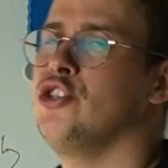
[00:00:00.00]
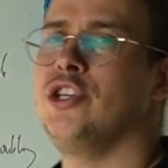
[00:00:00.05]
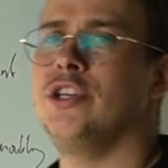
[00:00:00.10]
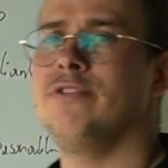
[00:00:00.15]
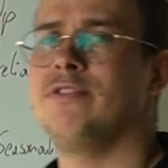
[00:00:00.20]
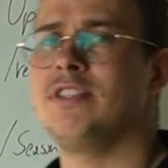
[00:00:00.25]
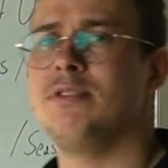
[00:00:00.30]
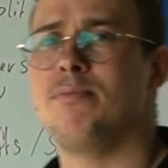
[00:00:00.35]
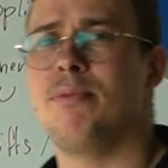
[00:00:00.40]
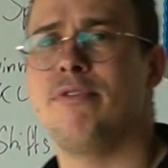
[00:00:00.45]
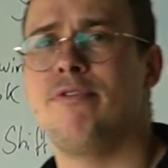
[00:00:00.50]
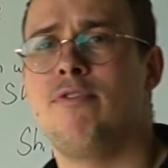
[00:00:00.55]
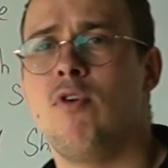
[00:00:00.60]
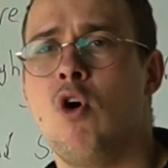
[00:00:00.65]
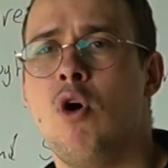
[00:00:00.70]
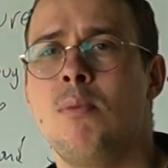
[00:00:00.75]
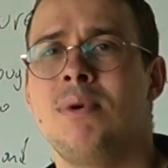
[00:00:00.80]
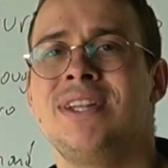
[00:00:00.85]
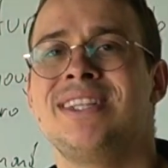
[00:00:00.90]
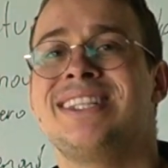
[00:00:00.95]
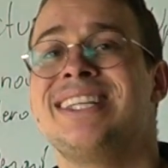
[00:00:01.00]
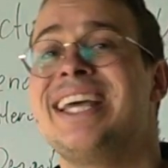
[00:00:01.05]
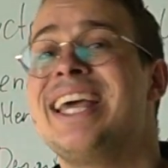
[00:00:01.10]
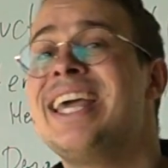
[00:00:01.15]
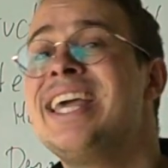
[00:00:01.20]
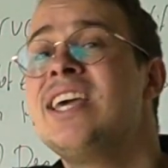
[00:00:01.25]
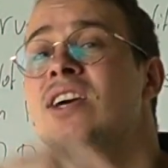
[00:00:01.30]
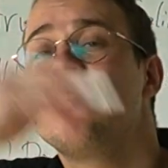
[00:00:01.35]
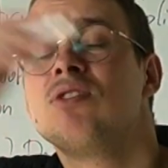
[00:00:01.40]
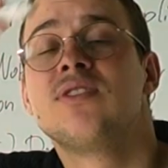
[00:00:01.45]
in performance,
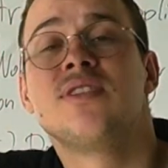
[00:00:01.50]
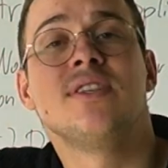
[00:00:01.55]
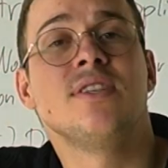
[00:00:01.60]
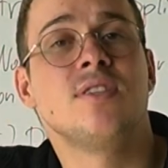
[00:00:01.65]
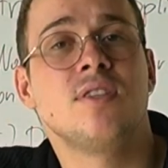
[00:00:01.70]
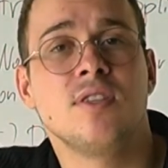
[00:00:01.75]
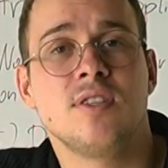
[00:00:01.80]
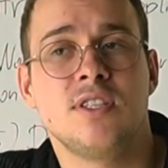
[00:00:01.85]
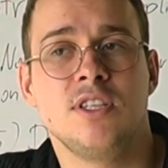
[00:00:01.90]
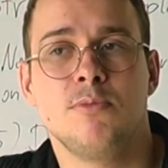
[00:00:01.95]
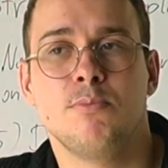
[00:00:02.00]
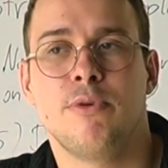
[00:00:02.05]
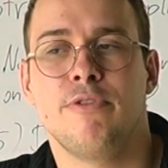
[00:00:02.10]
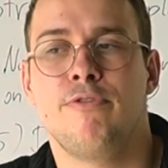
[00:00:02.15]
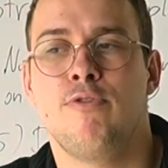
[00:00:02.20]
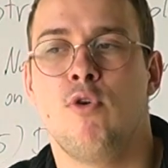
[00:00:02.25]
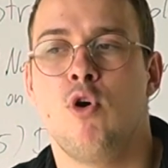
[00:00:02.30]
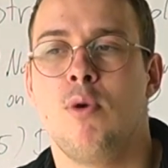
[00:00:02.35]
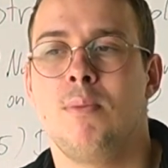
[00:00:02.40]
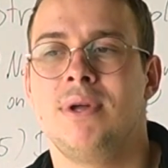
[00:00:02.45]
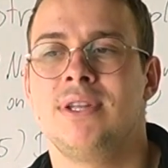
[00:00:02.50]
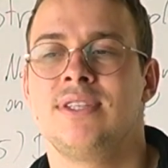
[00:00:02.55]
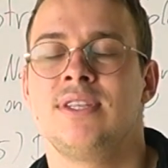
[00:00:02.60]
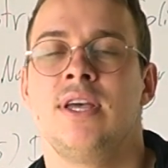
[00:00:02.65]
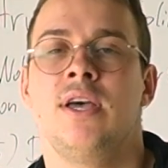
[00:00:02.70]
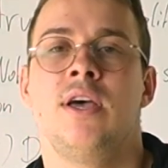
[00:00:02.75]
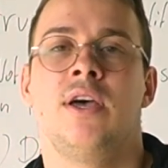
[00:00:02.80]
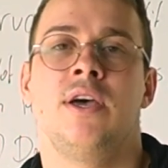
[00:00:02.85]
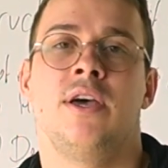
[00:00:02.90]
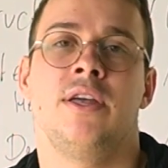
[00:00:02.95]
inconsistency in performance
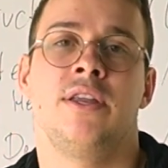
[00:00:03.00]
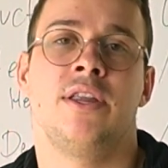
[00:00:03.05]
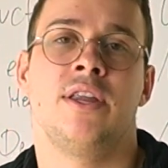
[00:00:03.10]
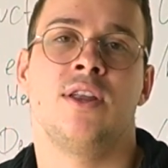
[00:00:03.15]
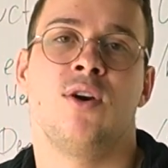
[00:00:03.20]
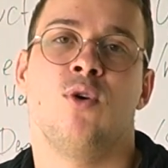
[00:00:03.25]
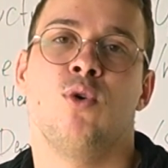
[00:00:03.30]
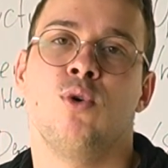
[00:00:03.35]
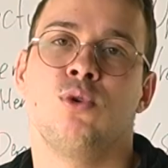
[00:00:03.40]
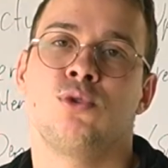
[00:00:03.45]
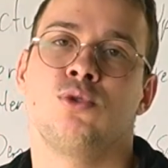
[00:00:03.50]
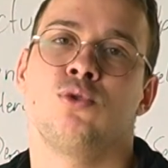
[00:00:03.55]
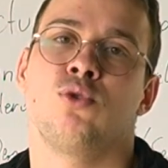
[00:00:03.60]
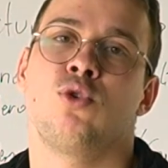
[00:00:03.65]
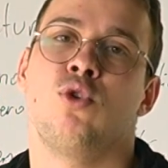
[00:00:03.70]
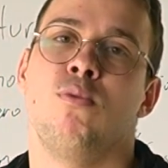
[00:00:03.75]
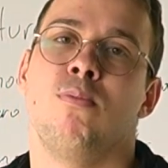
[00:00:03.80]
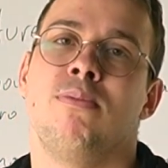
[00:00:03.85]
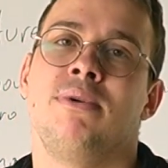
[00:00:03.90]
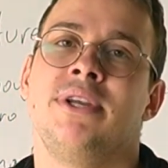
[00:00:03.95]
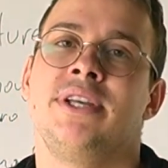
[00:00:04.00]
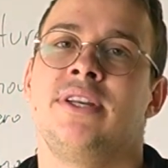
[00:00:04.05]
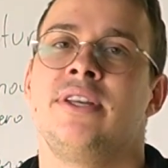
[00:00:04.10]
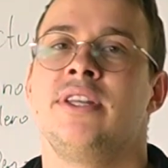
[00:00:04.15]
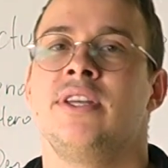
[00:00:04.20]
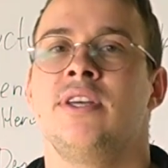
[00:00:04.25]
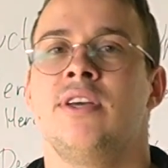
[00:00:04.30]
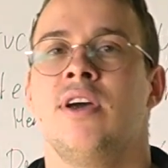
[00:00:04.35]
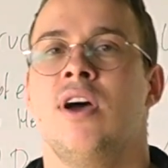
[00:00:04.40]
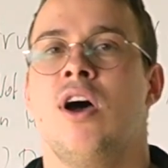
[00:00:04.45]
that are also
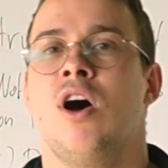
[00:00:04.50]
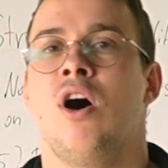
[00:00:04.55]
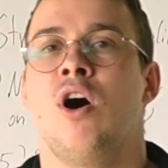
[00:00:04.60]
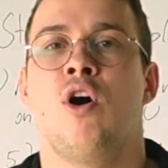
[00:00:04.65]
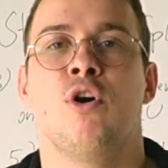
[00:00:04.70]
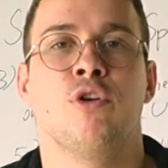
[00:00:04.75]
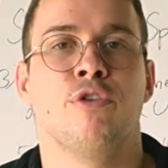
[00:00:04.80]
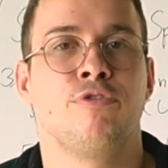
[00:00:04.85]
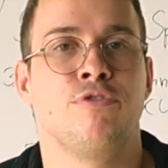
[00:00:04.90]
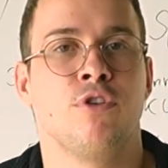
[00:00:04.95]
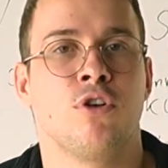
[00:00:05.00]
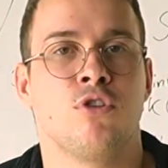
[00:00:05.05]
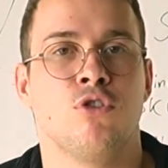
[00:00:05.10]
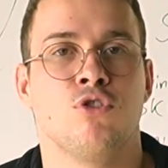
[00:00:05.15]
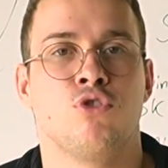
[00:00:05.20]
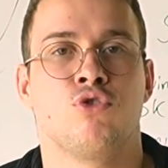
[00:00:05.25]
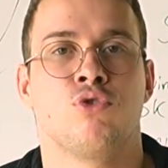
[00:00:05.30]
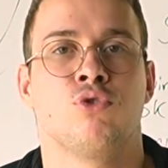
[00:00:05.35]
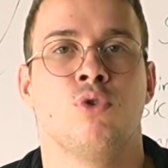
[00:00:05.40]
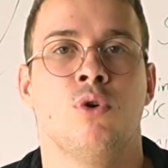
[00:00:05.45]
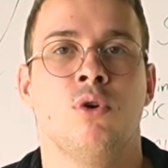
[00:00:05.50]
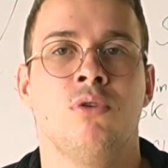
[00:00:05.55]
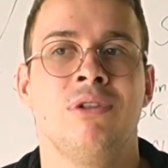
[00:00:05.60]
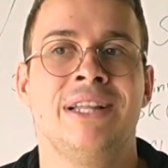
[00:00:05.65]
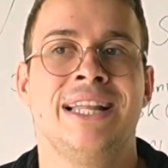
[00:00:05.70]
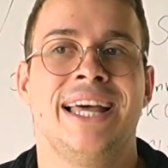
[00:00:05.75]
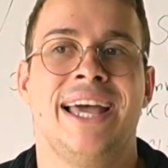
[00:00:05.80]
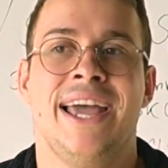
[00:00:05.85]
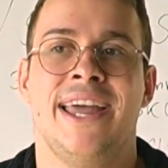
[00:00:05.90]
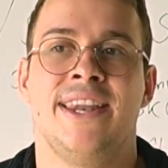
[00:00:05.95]
completely out of your
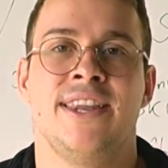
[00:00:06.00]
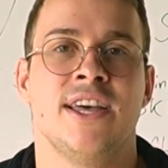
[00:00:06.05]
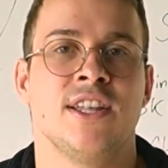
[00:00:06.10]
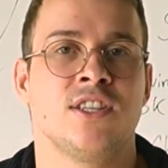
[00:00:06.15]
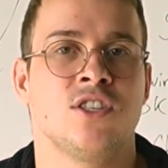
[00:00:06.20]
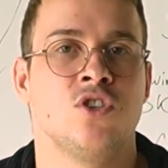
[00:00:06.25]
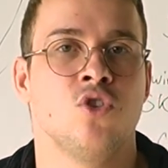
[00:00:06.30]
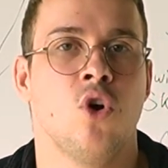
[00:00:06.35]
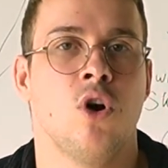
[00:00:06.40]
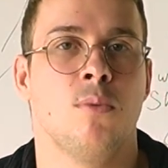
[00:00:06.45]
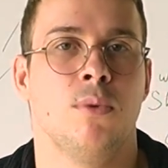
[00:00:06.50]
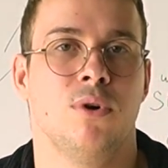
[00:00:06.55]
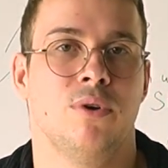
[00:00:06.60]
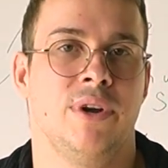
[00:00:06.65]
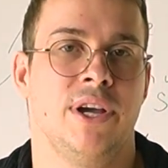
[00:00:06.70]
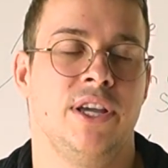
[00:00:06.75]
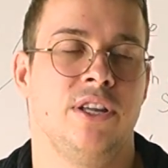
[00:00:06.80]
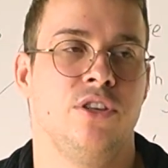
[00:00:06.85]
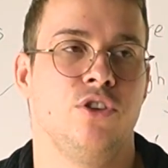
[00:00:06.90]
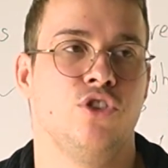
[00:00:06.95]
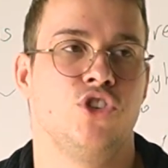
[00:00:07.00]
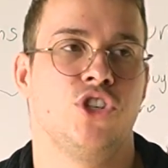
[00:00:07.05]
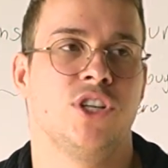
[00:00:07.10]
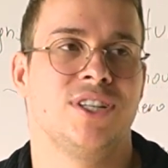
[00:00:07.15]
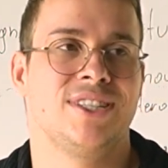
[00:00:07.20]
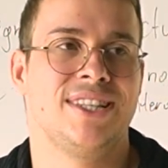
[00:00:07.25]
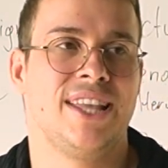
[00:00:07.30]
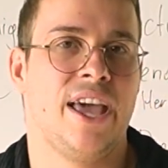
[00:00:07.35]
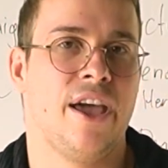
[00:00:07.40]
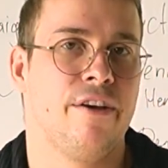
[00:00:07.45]
control. And that's normal, right? You
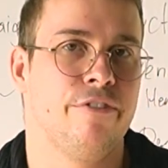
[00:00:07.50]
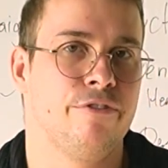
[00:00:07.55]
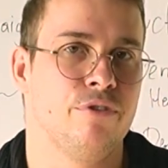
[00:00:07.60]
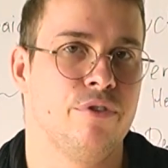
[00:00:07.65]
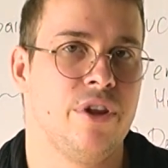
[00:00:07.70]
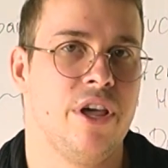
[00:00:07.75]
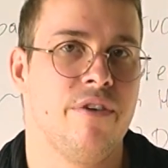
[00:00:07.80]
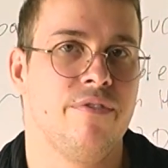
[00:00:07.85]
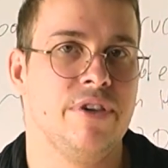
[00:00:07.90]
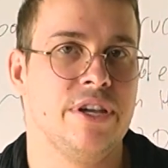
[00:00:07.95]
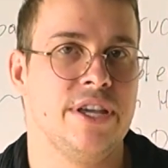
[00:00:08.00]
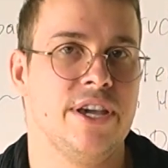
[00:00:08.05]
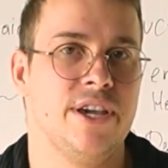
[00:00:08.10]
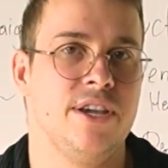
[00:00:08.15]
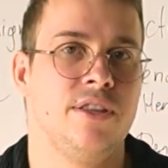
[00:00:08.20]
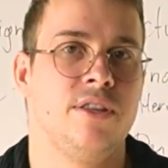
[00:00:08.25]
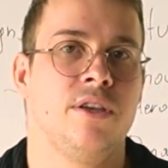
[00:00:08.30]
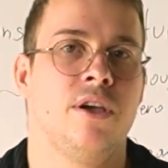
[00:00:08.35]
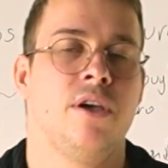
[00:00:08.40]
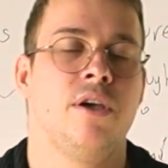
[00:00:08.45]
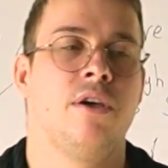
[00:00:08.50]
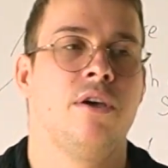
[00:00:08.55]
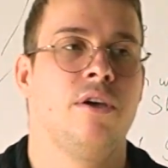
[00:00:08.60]
just have to navigate.